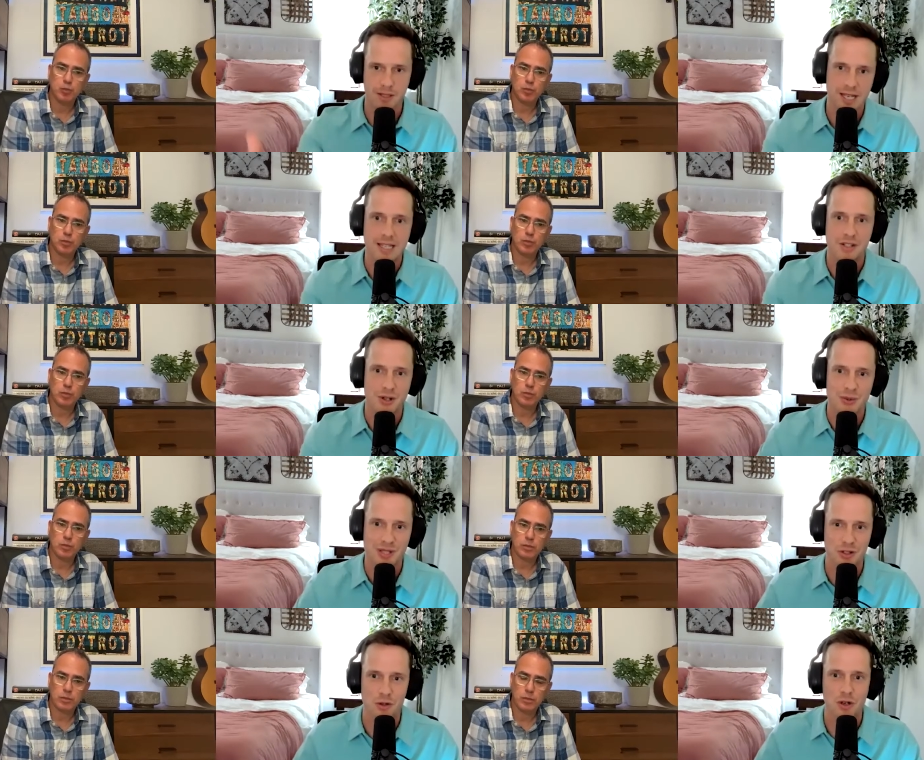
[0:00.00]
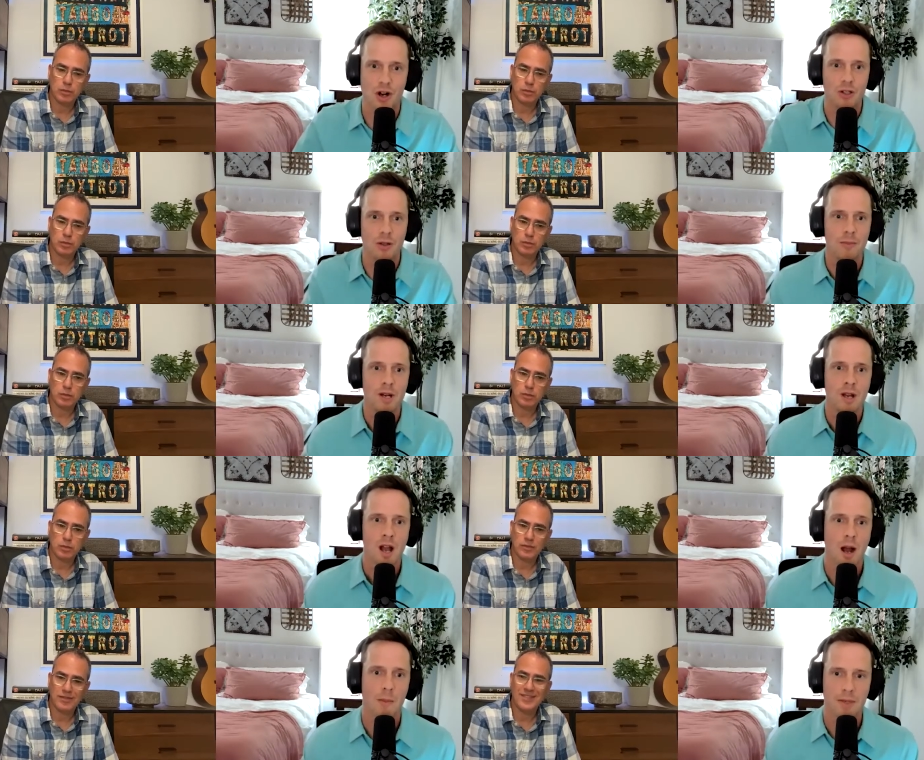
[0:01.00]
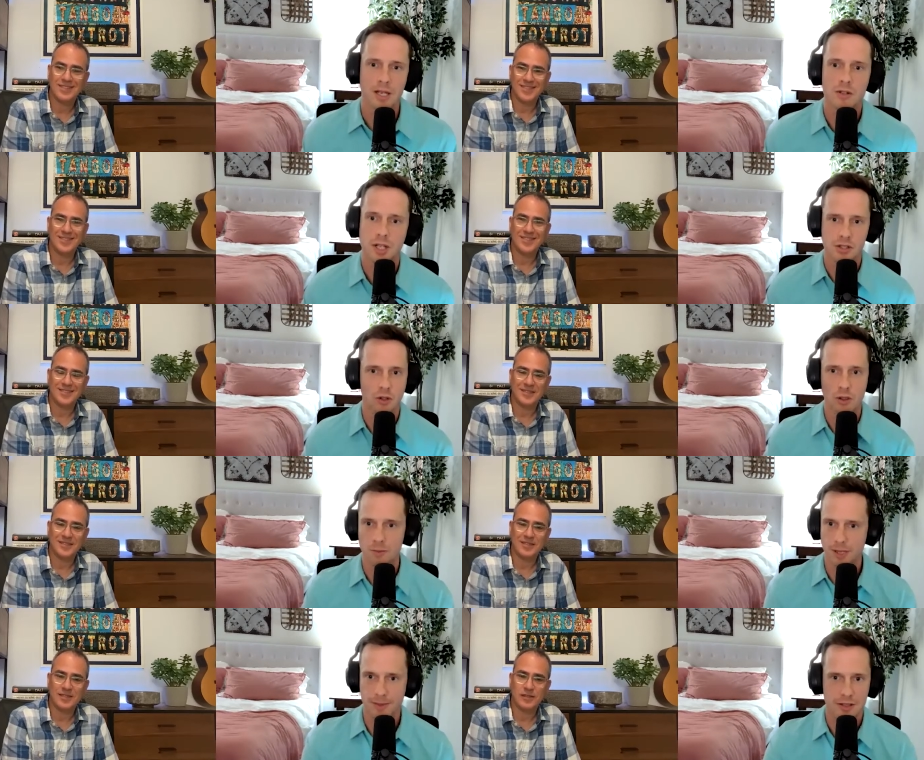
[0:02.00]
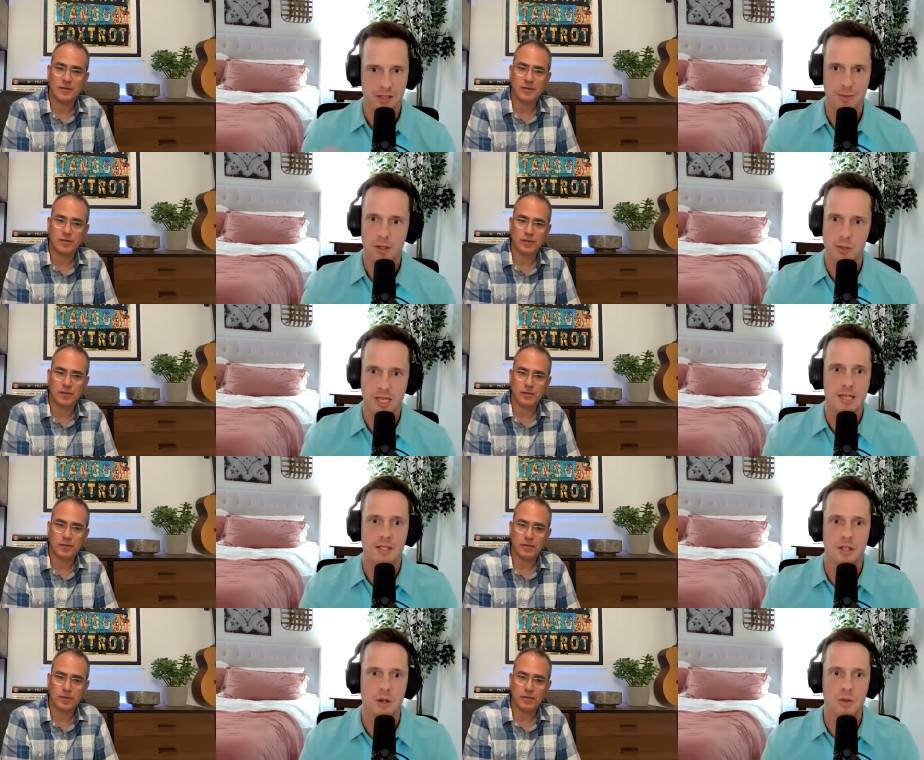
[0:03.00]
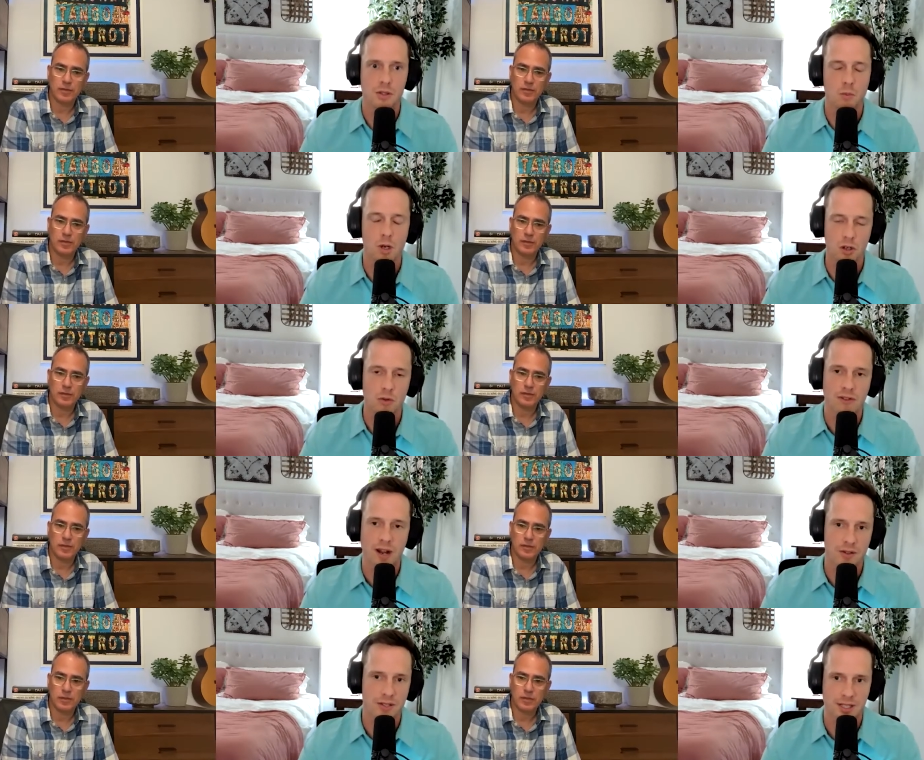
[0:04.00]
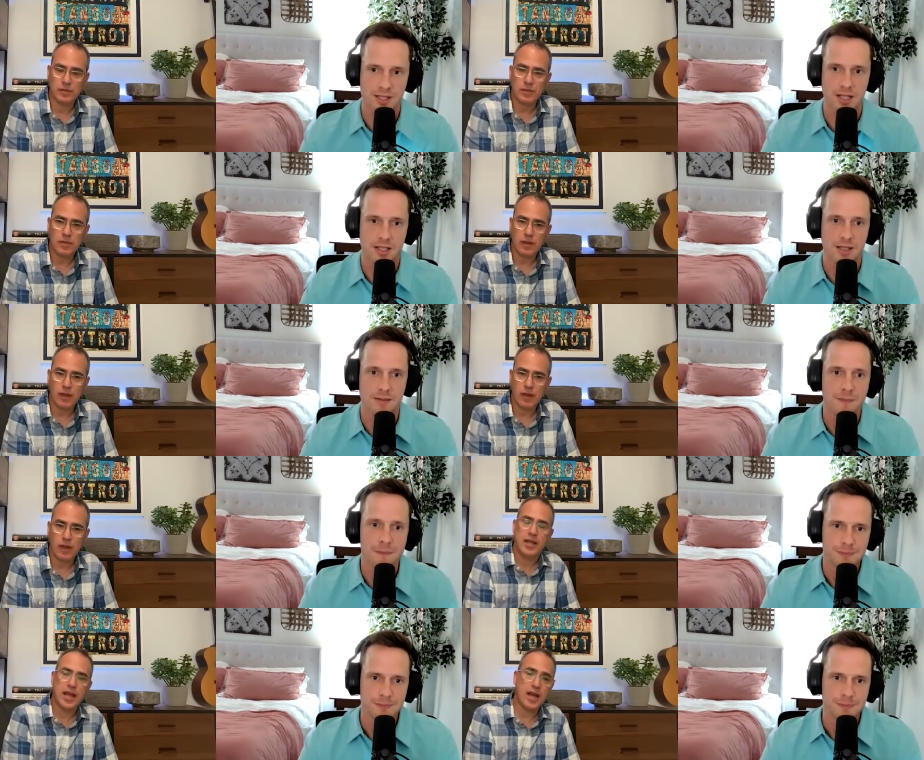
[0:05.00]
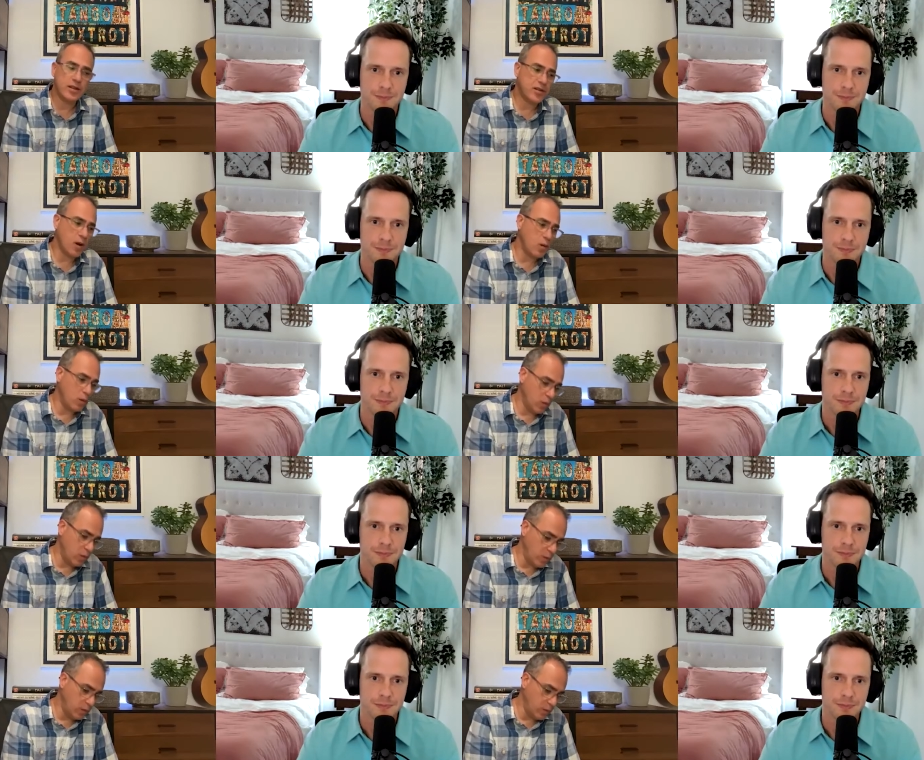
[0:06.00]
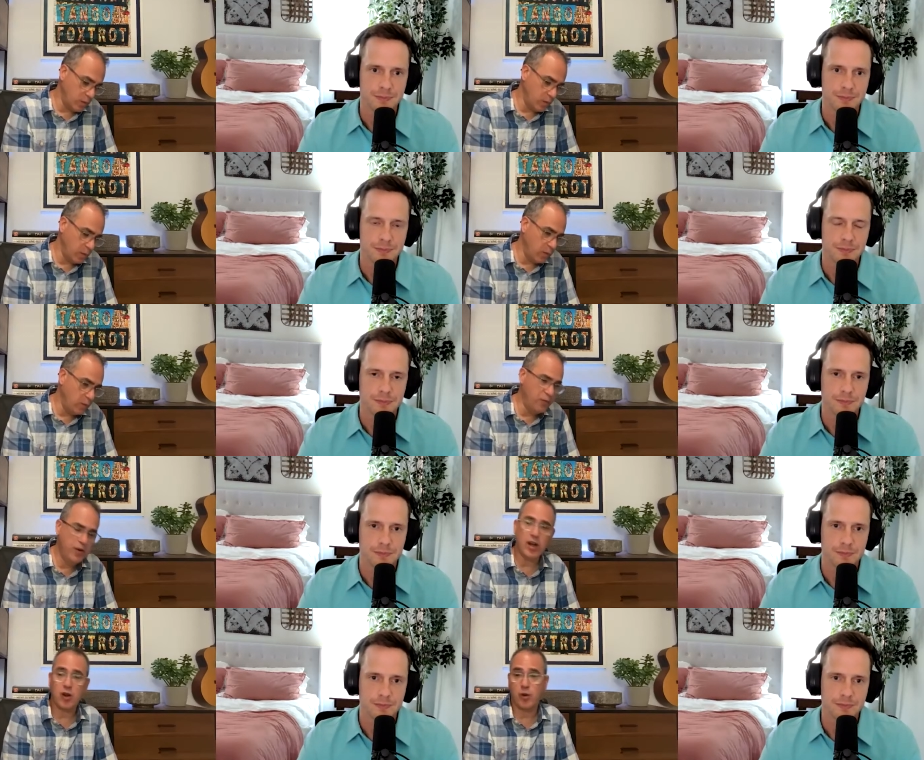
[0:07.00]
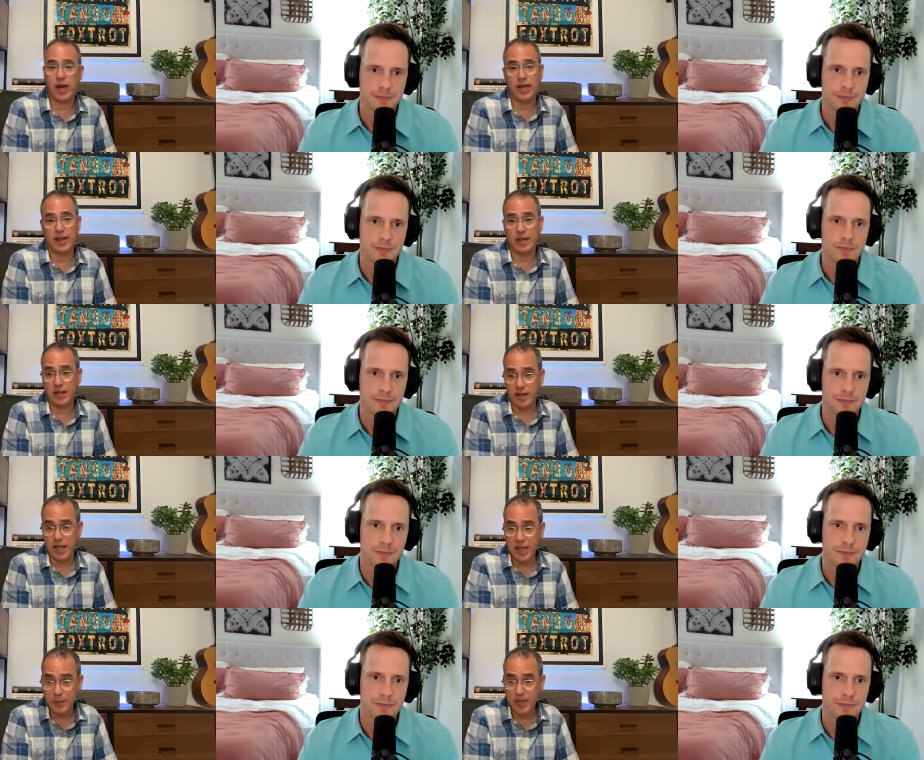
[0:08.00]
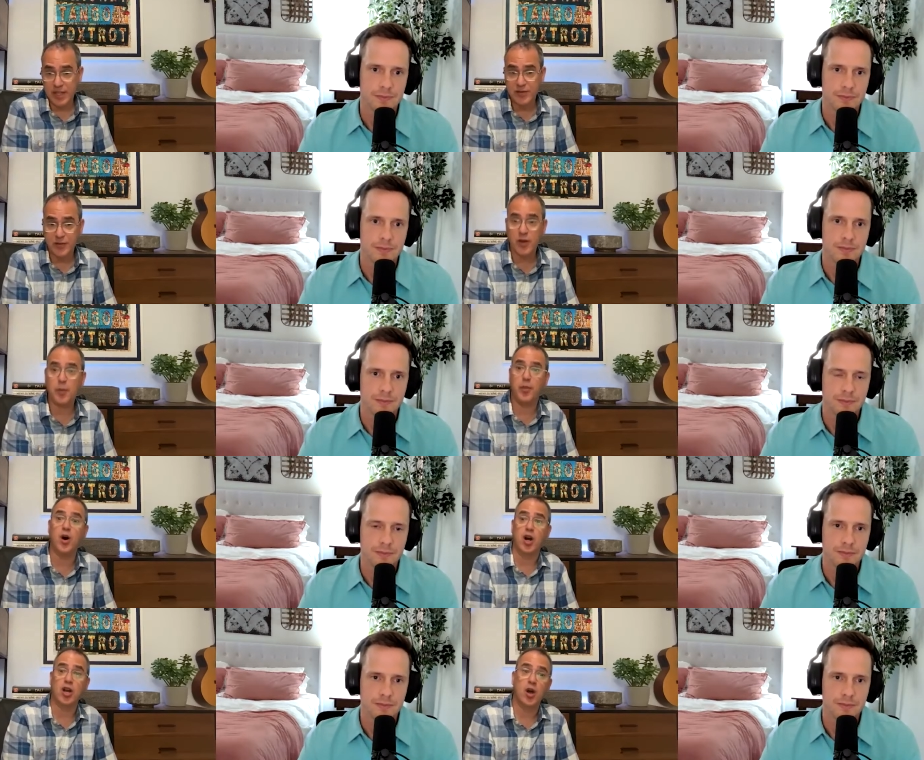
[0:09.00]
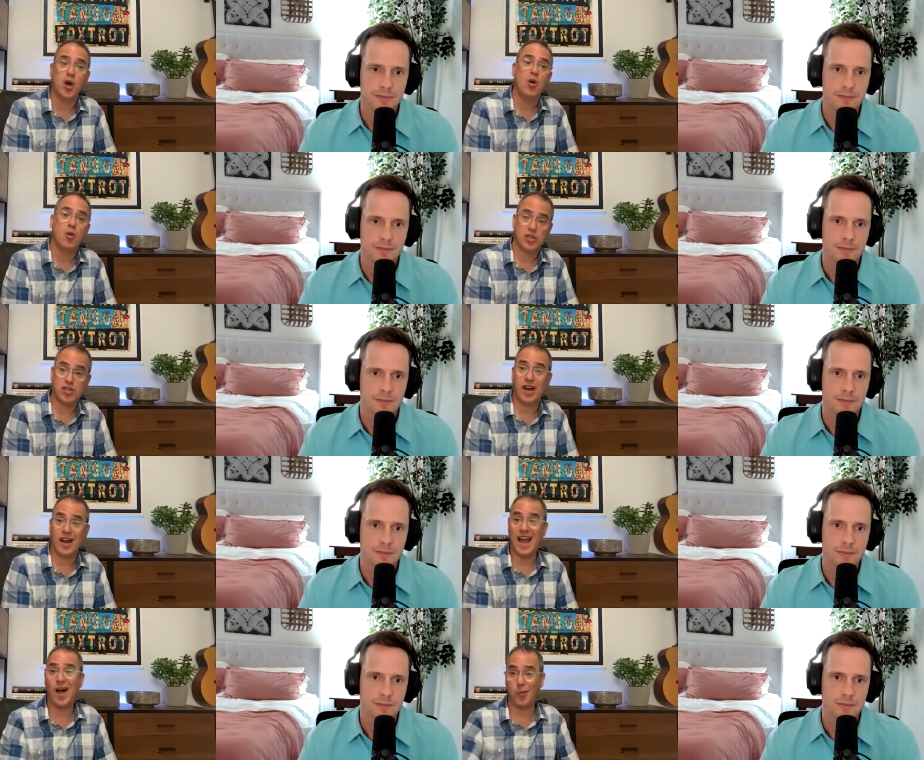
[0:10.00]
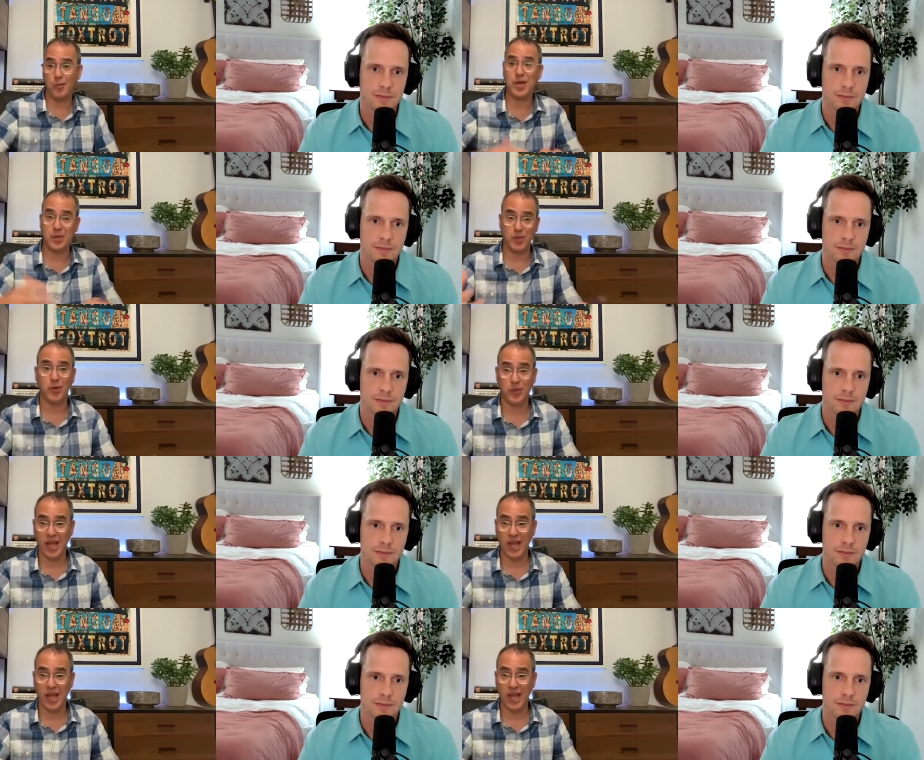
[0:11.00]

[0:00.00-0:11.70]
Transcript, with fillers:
Speaker 1: and keystones, as you call them. Can you tell us a little bit about some of those keystones and what you found success in?
Speaker 2: Yeah. So real quick, the impetus for the book was trying to help people be